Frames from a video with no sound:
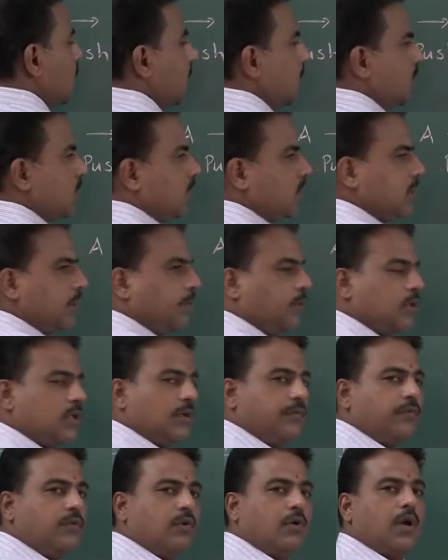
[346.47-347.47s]
So suppose
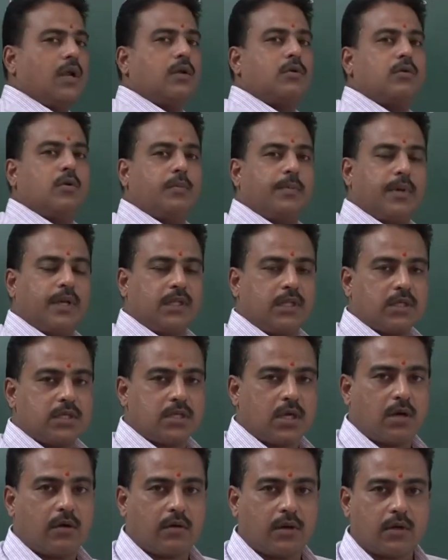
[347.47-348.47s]
if you are opening the
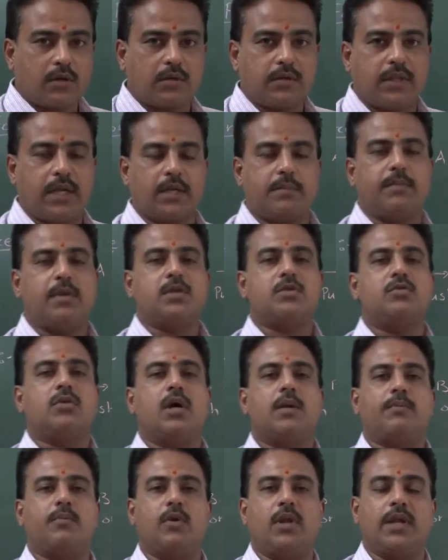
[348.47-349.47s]
drawer, that means you
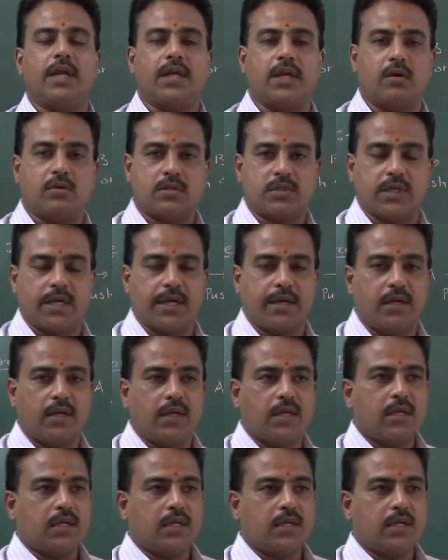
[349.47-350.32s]
are pulling it outside.